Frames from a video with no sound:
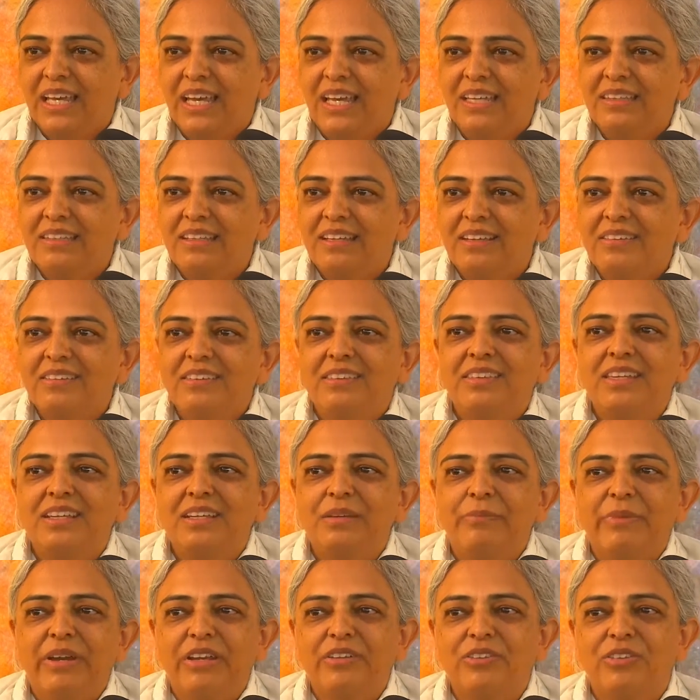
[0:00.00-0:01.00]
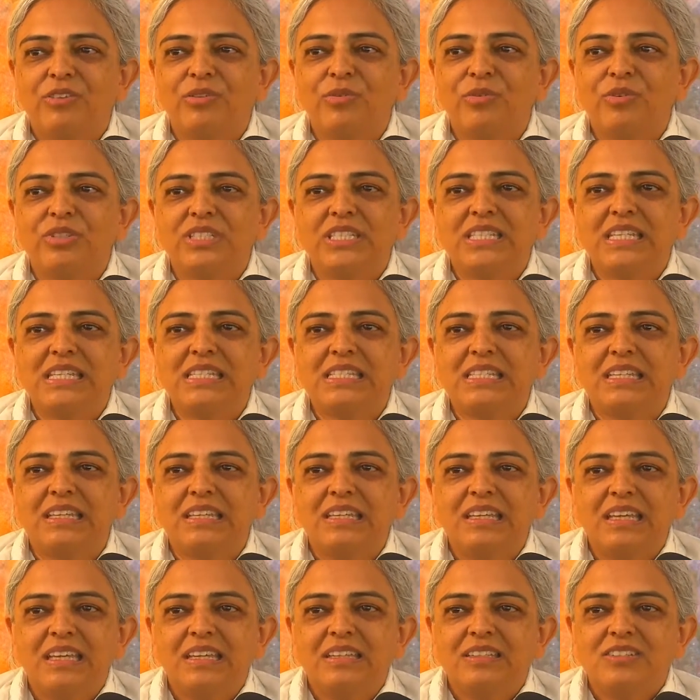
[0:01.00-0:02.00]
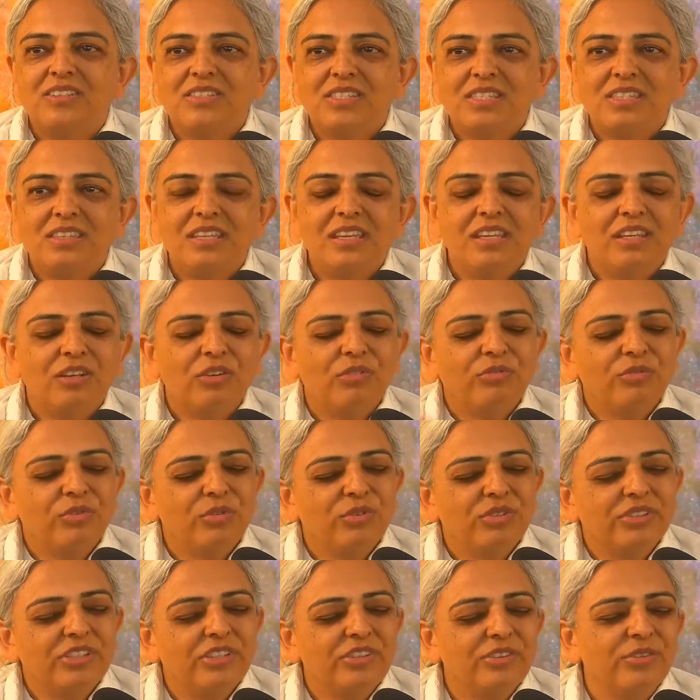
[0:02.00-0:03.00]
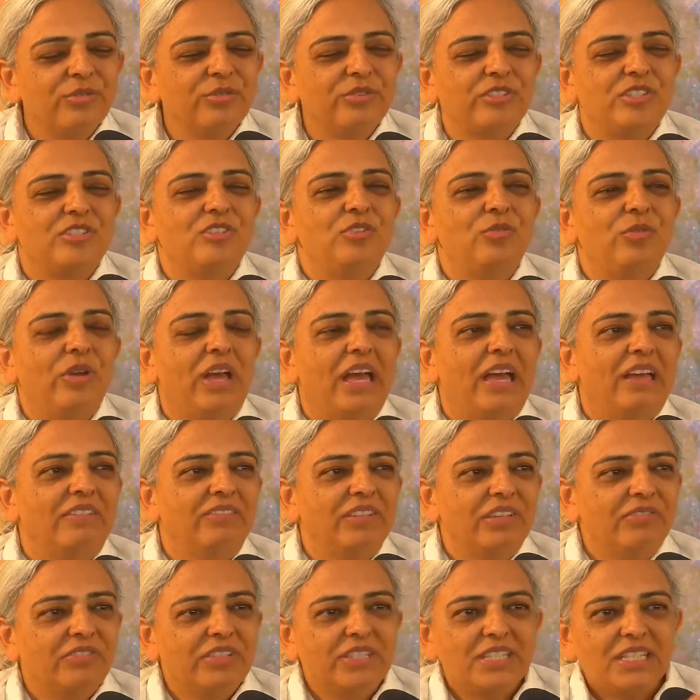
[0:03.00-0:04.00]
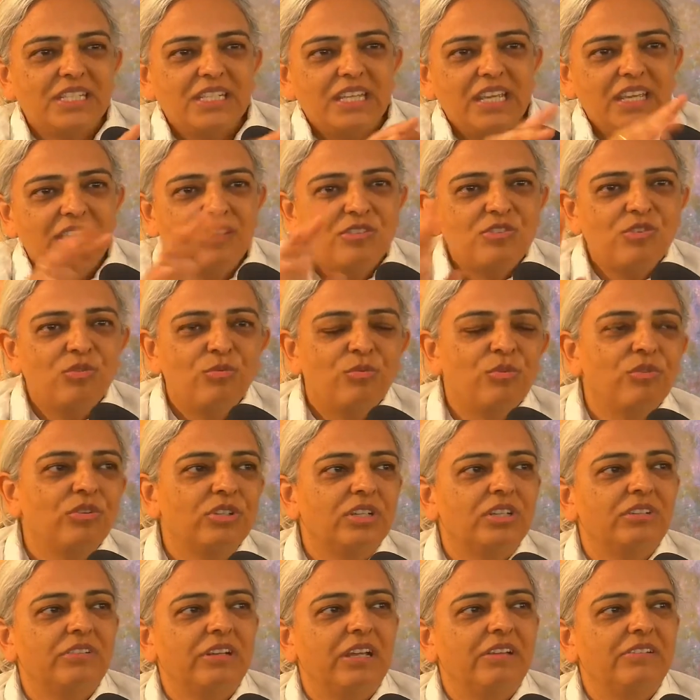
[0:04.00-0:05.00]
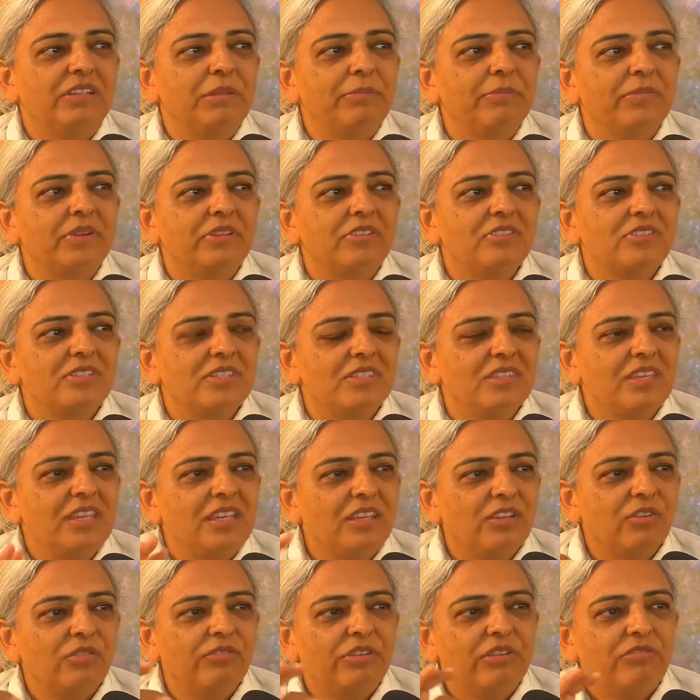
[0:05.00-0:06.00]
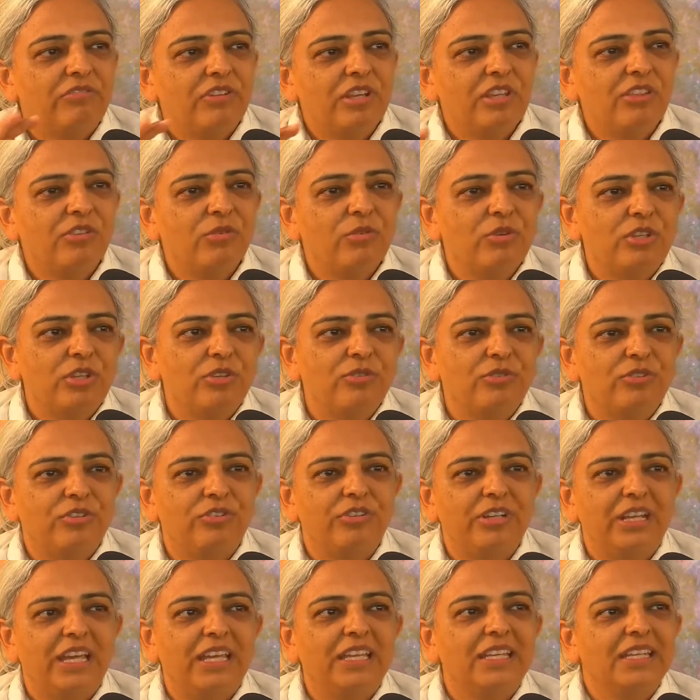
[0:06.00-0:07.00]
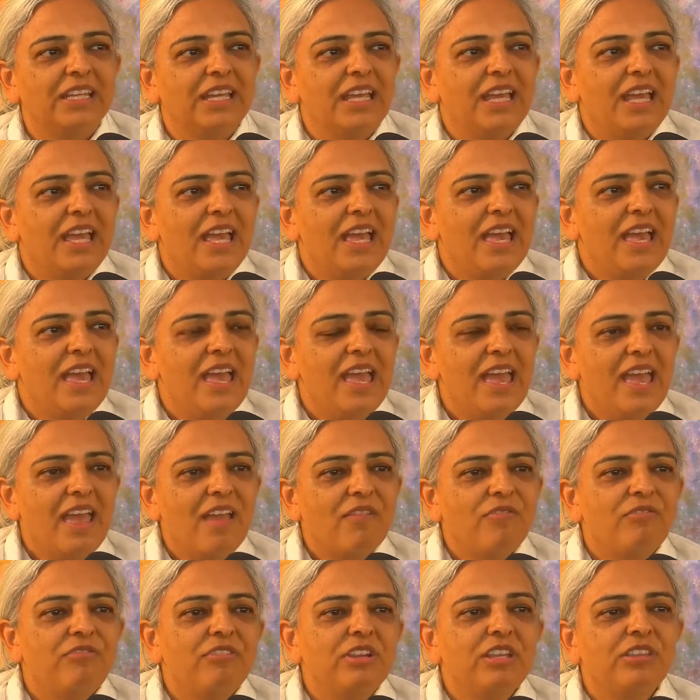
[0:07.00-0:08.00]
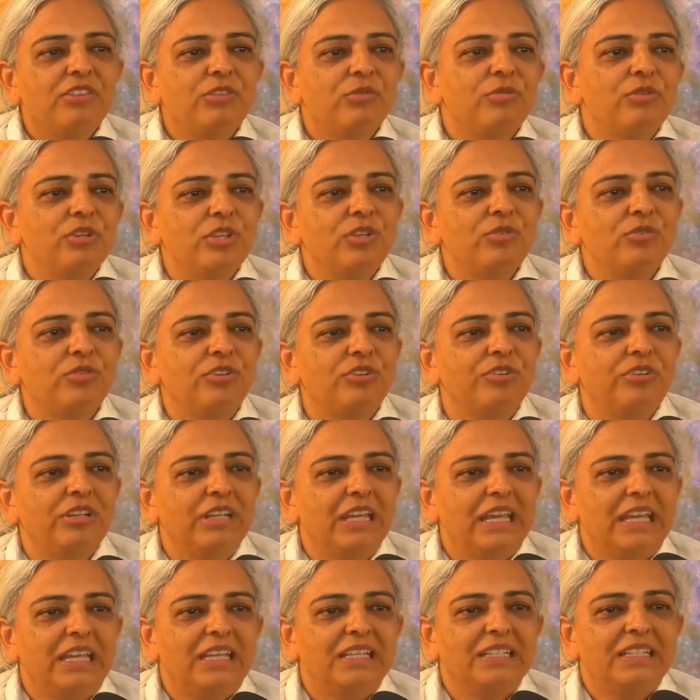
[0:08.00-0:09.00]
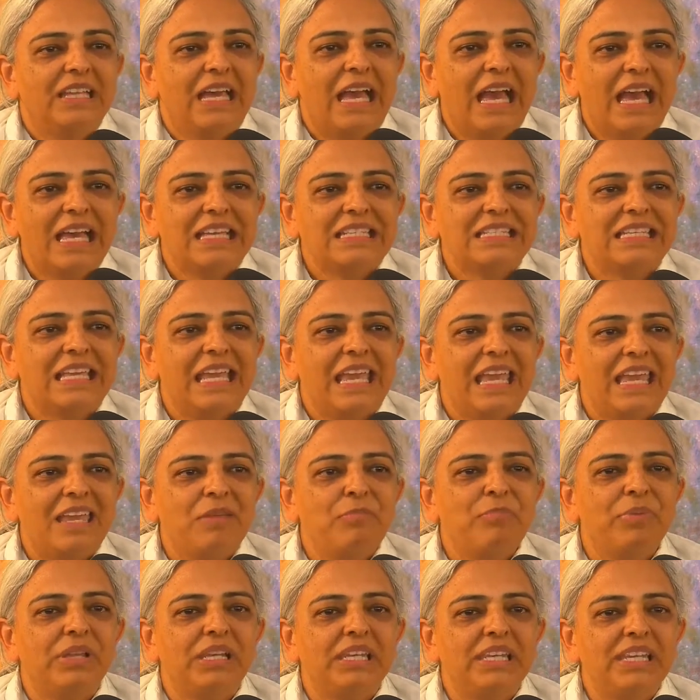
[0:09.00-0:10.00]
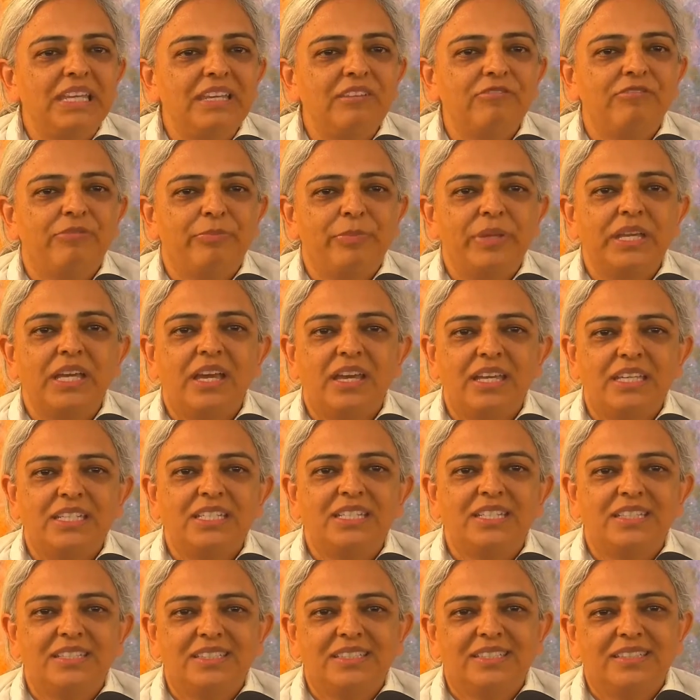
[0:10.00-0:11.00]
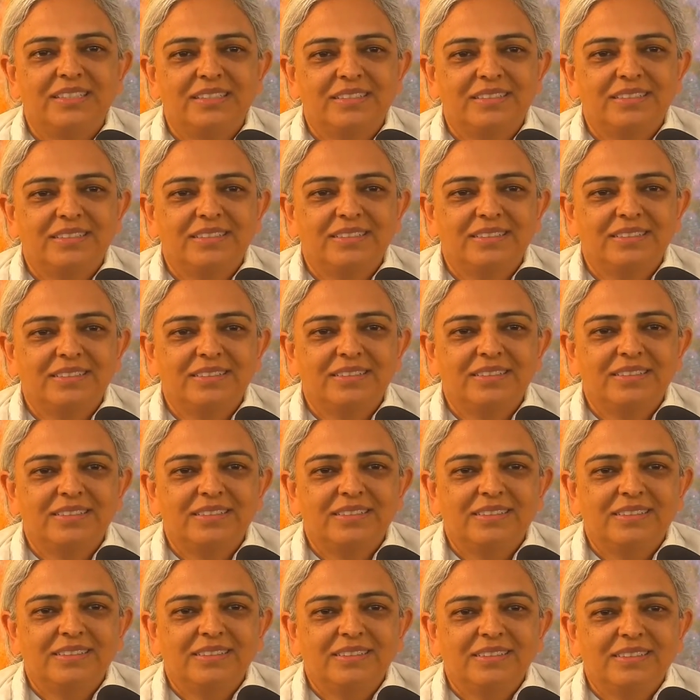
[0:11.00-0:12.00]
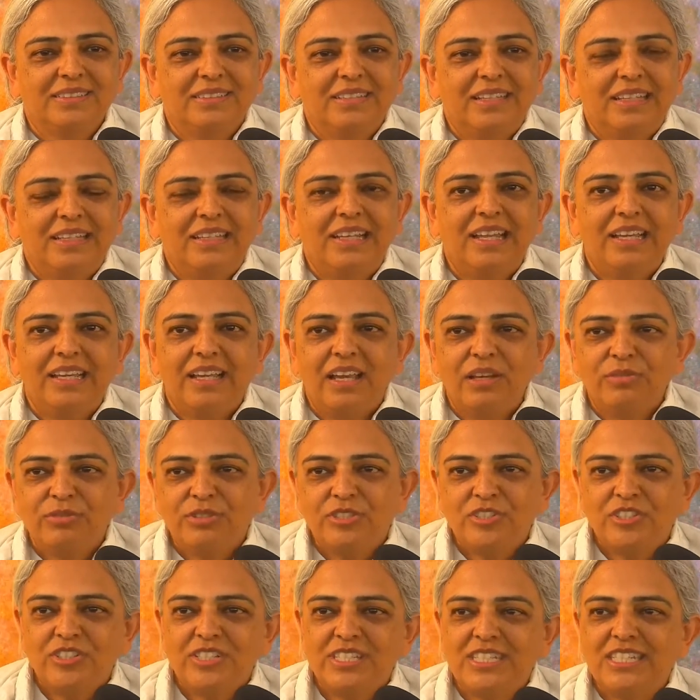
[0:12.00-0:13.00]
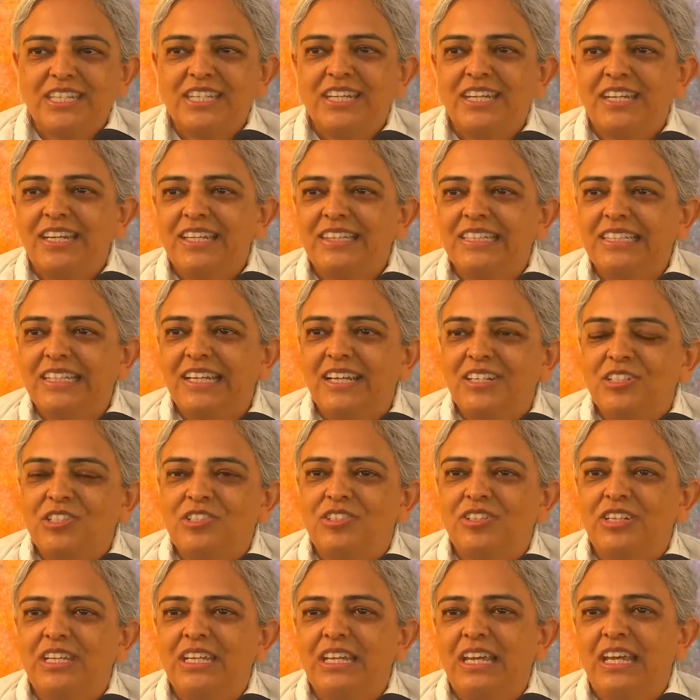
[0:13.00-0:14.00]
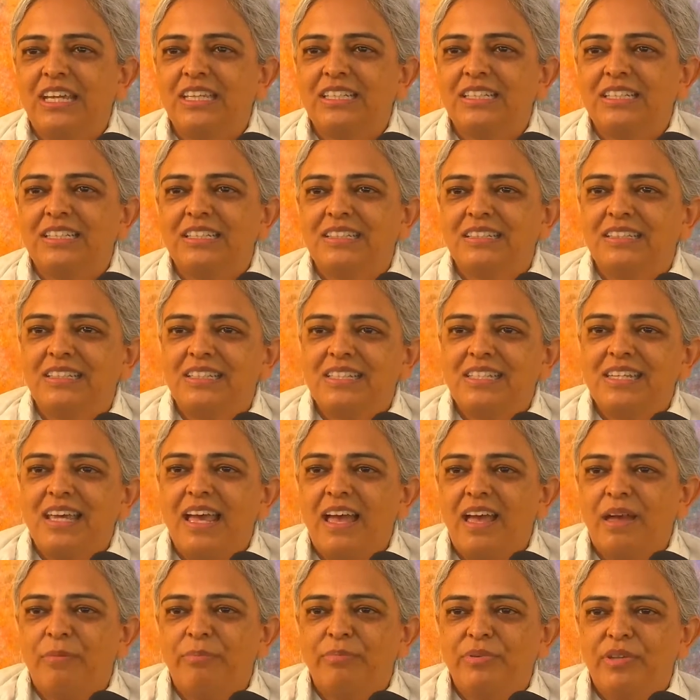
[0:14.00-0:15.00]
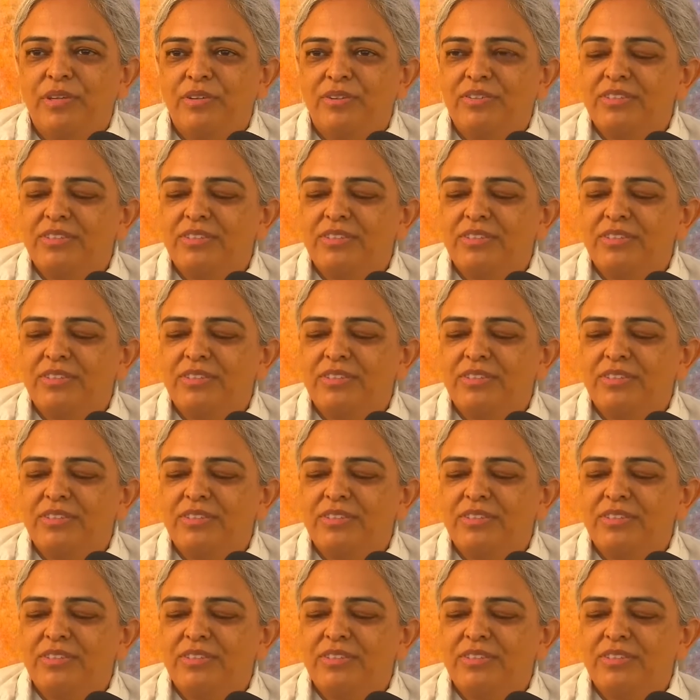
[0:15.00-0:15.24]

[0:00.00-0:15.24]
And the other thing about thoughts is, just think of all the thoughts you have, even today as you walk around. Just think of every thought you create. Every thought you create has a belief behind it. Like I was just in another country, and the tap,